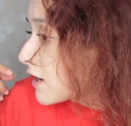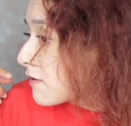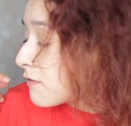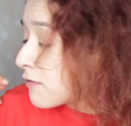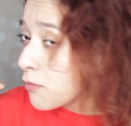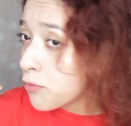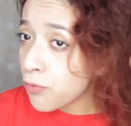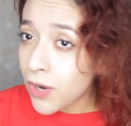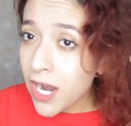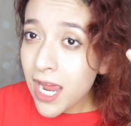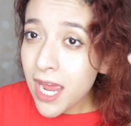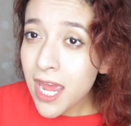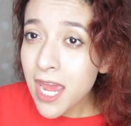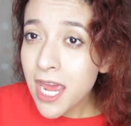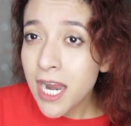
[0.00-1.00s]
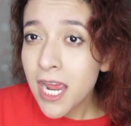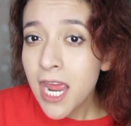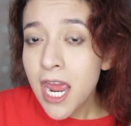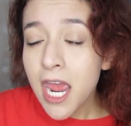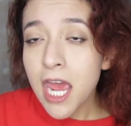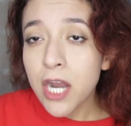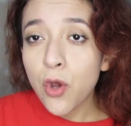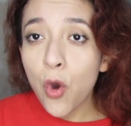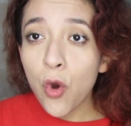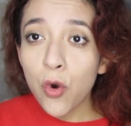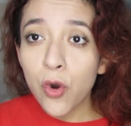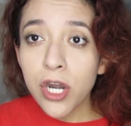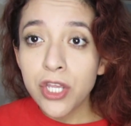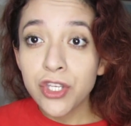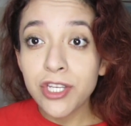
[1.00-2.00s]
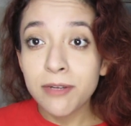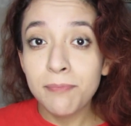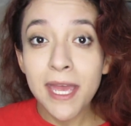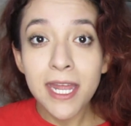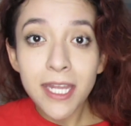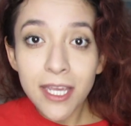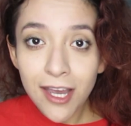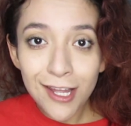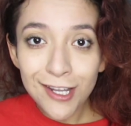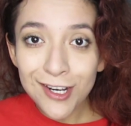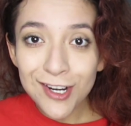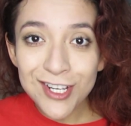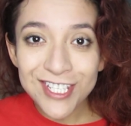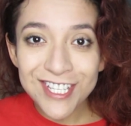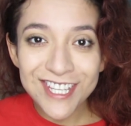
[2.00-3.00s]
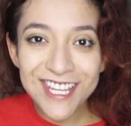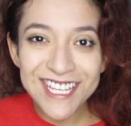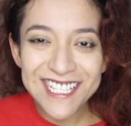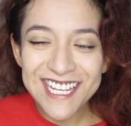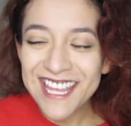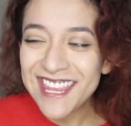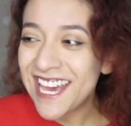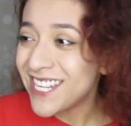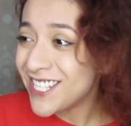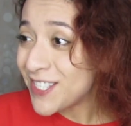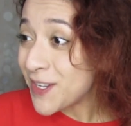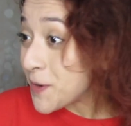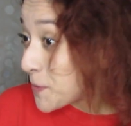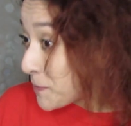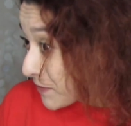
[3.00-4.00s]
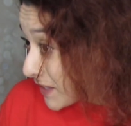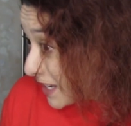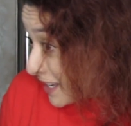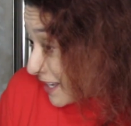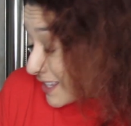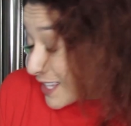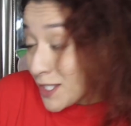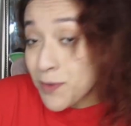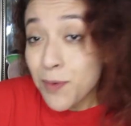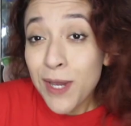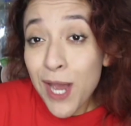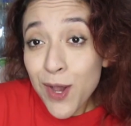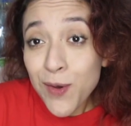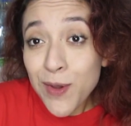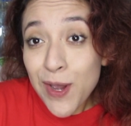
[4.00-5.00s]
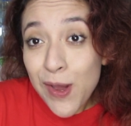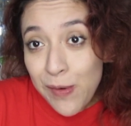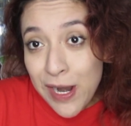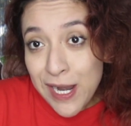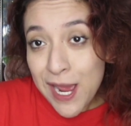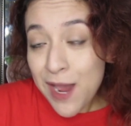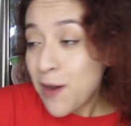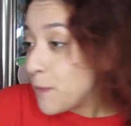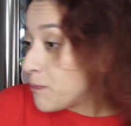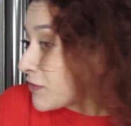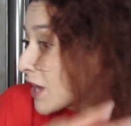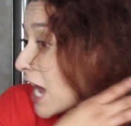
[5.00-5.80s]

of red and orange and penny colors and things like that. So that's what we got going on right now.